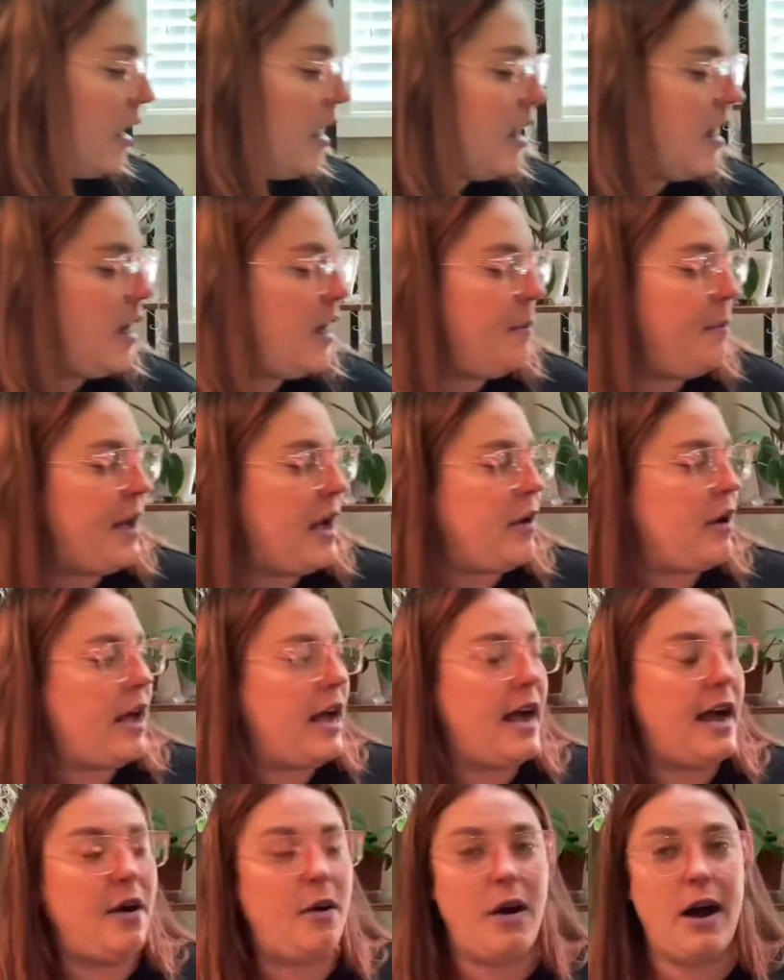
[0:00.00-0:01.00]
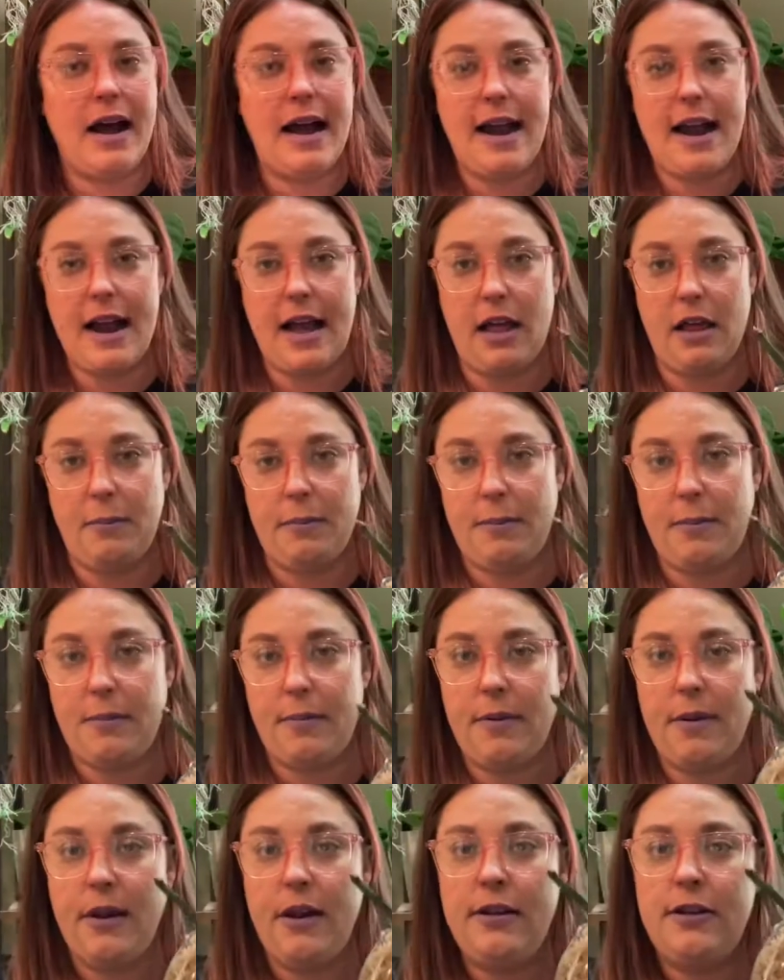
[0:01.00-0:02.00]
about how I help
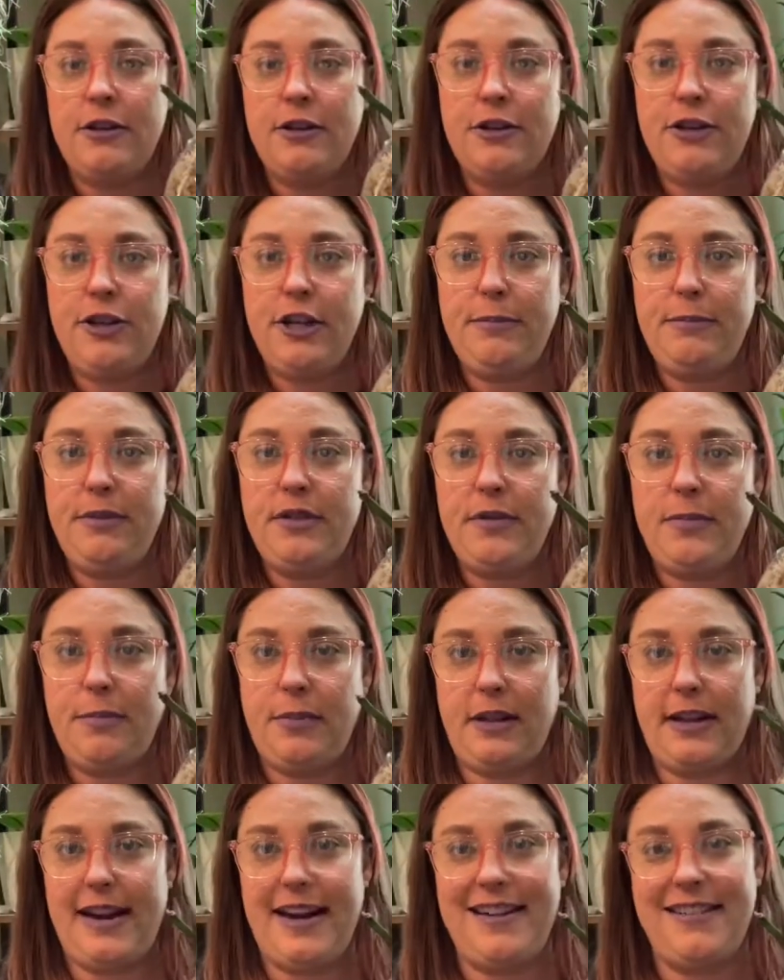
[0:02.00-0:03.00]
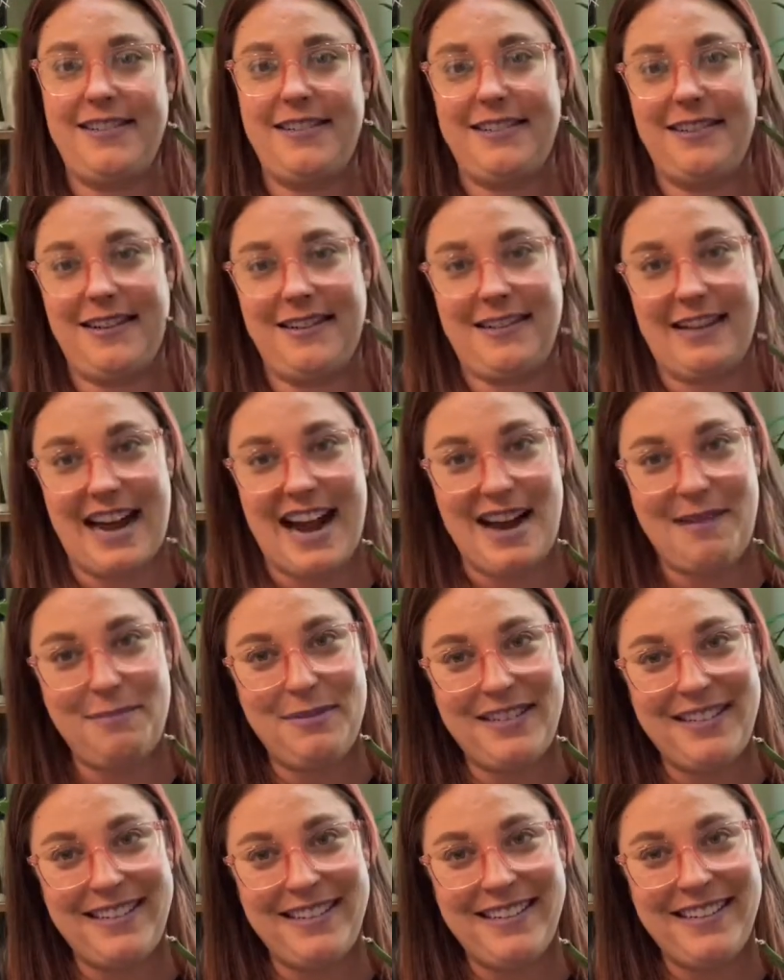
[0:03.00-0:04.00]
shipped plants
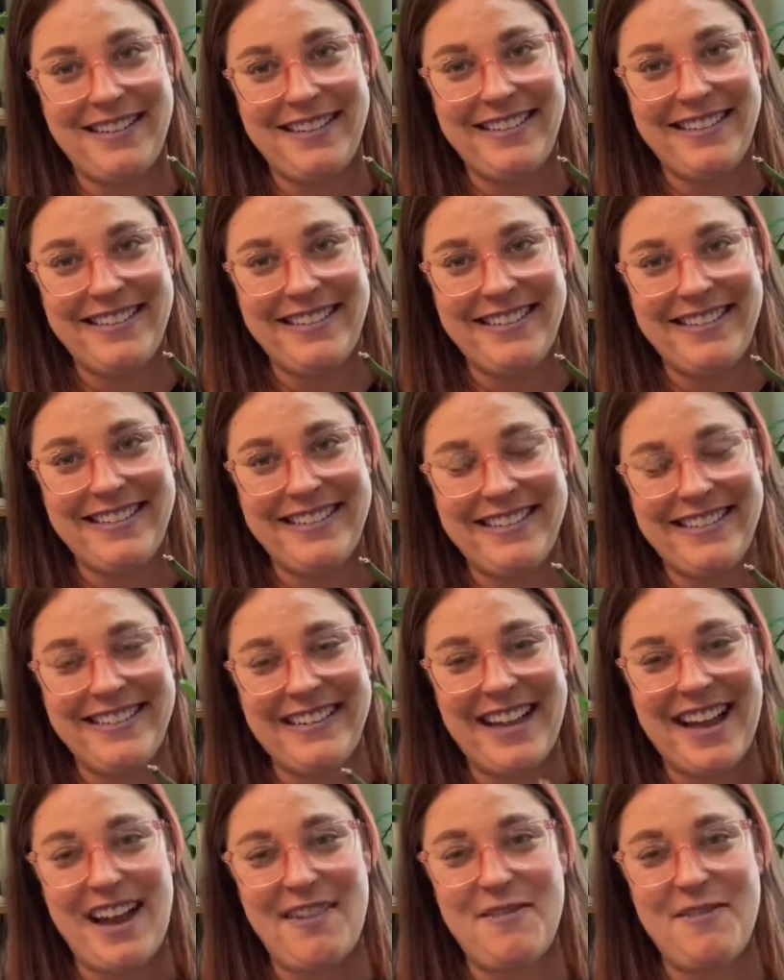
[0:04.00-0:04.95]
adapt. Have